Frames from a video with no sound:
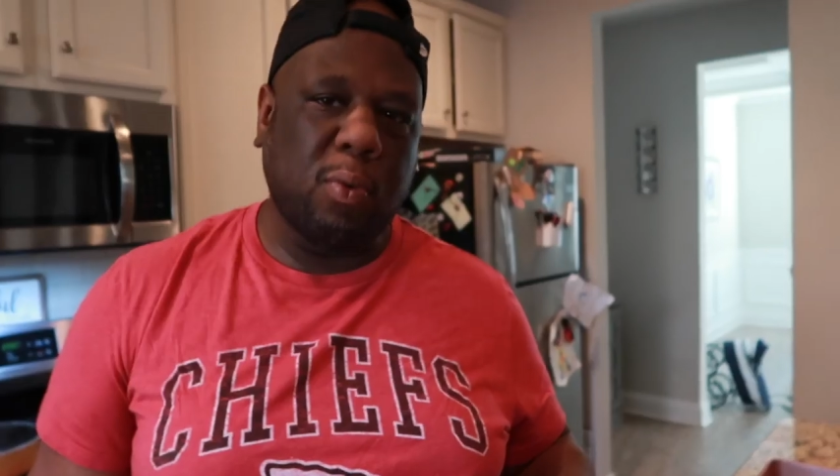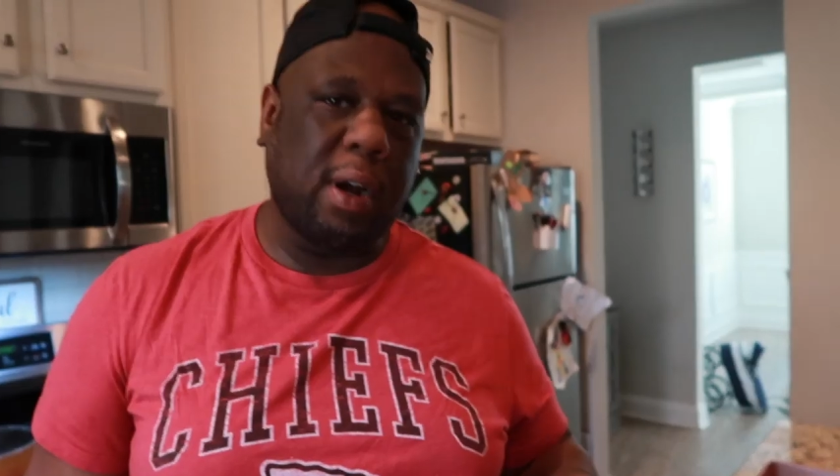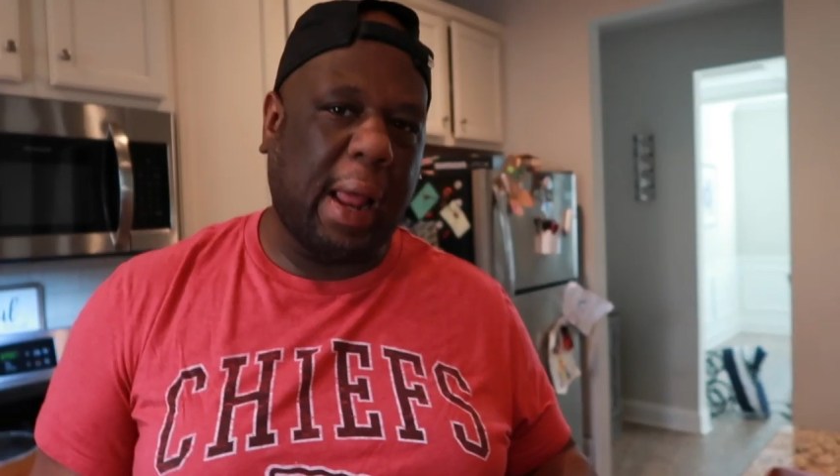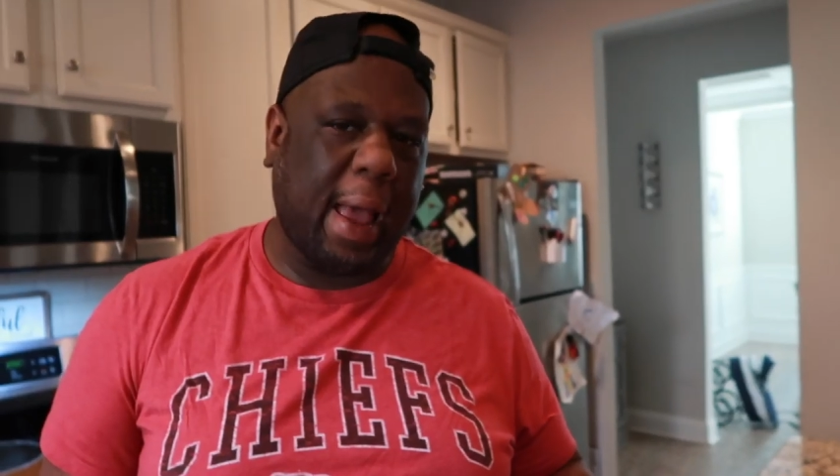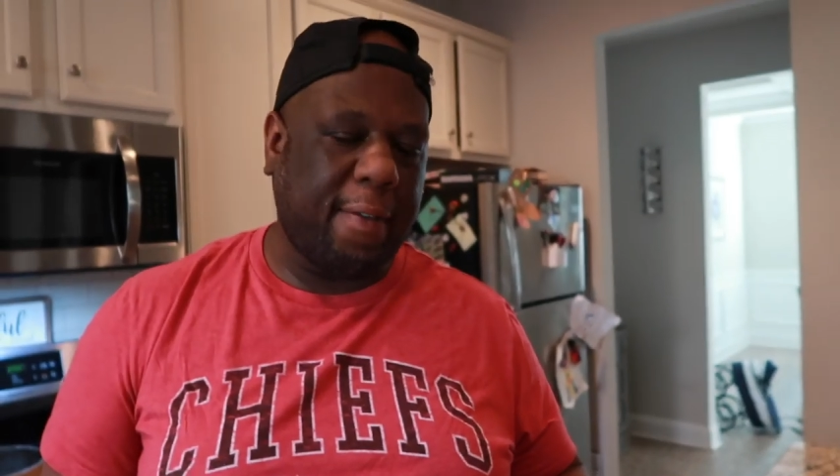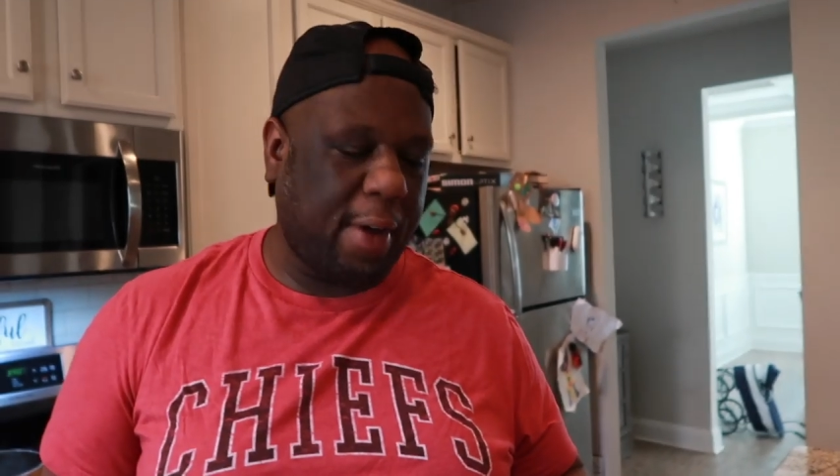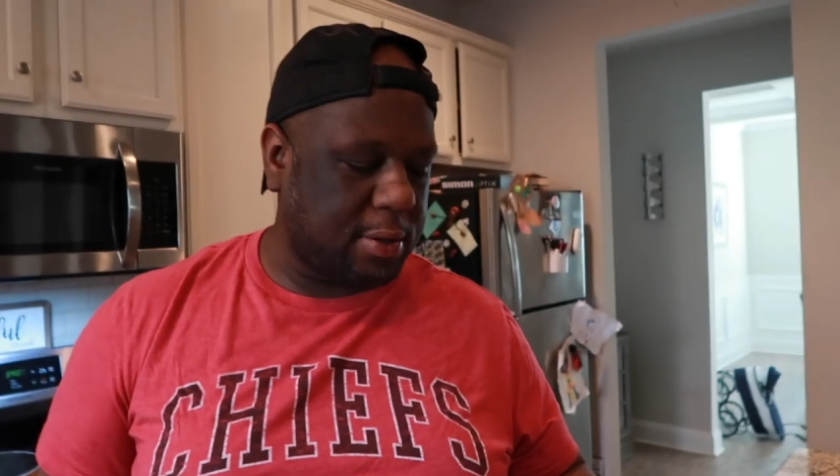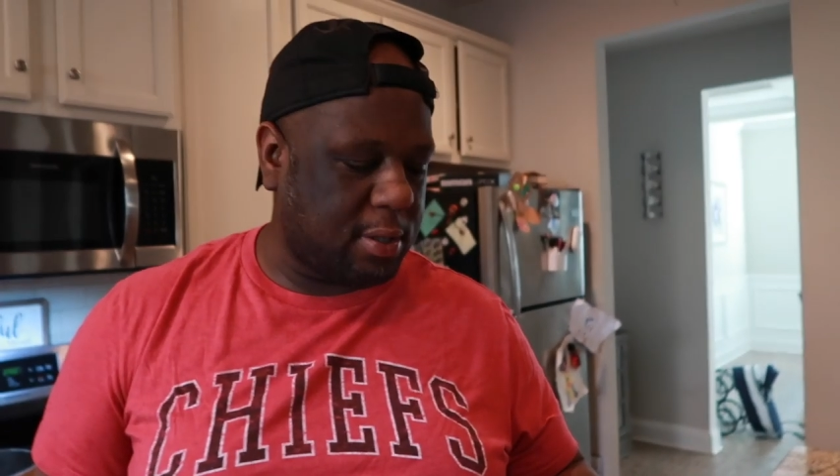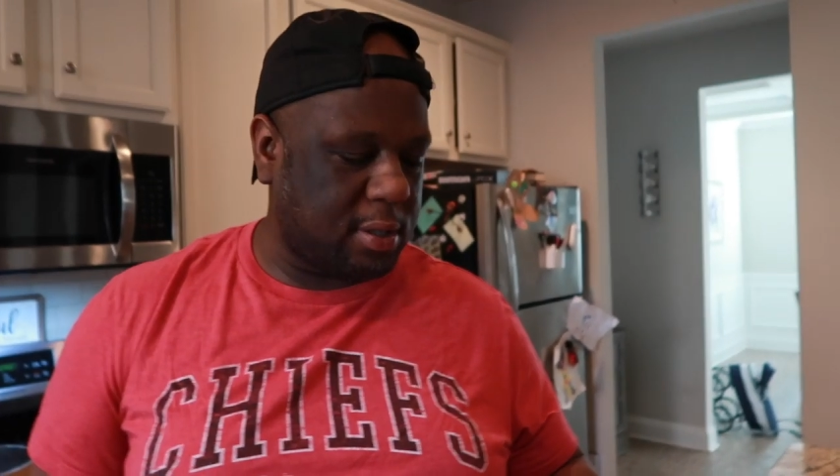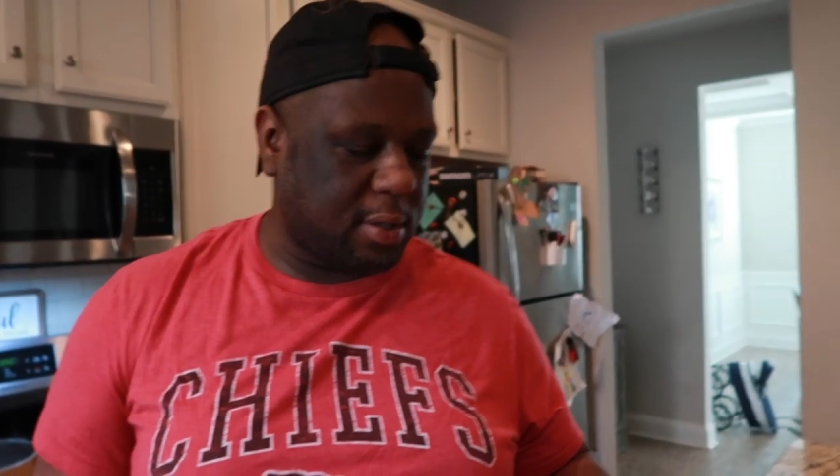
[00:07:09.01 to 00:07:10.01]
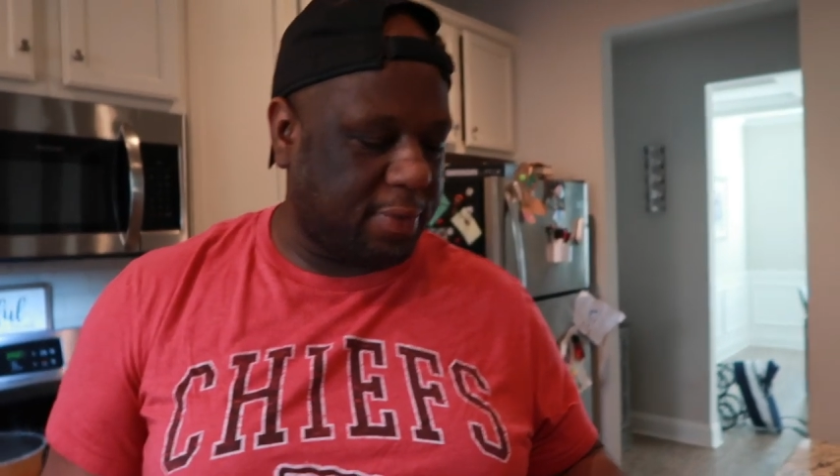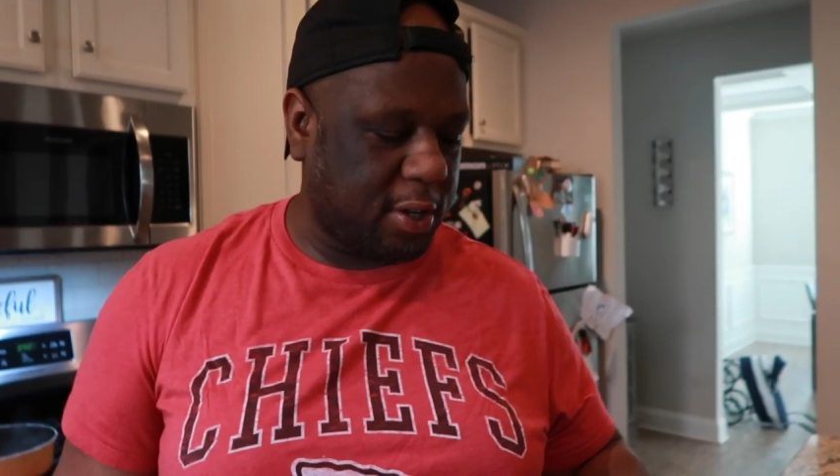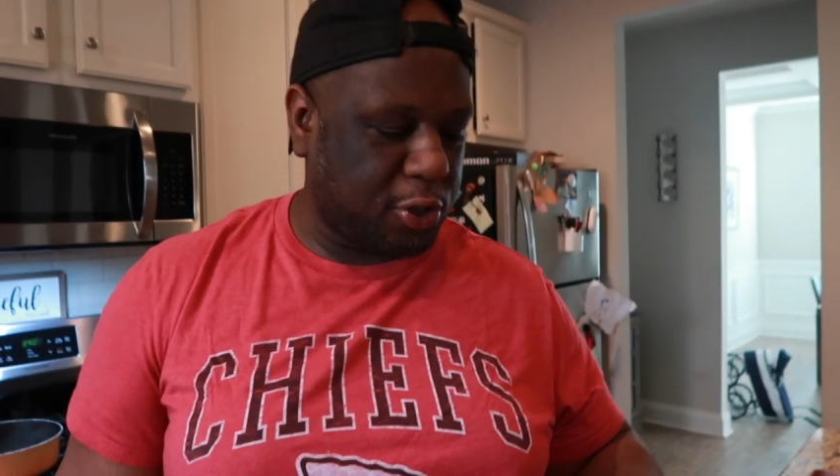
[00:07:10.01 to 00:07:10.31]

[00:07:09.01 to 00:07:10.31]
One and a half ounces of uh,